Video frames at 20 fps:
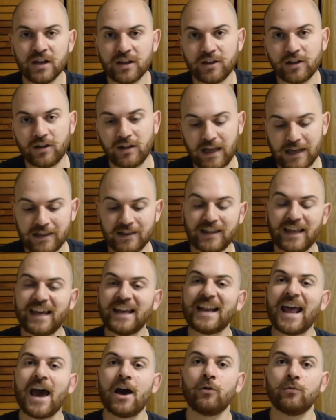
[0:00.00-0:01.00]
They're like
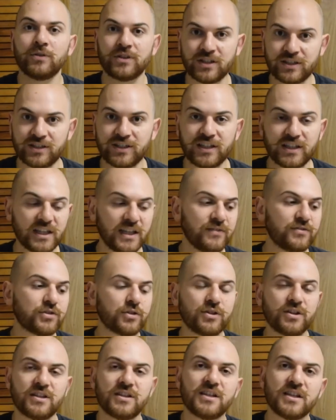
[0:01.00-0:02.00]
laid out with the tea leaves, so
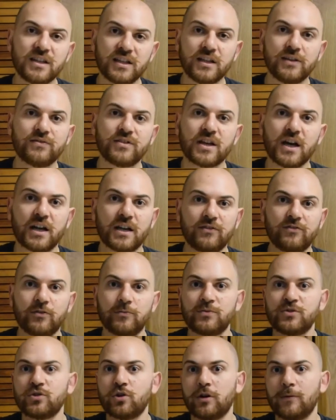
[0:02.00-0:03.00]
the tea leaves kind of
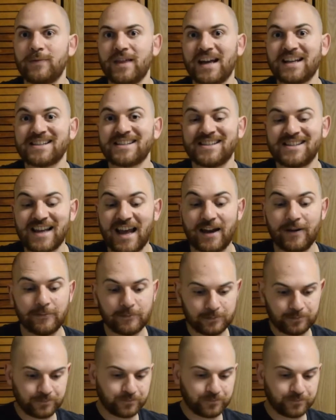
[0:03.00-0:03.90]
absorb that scent.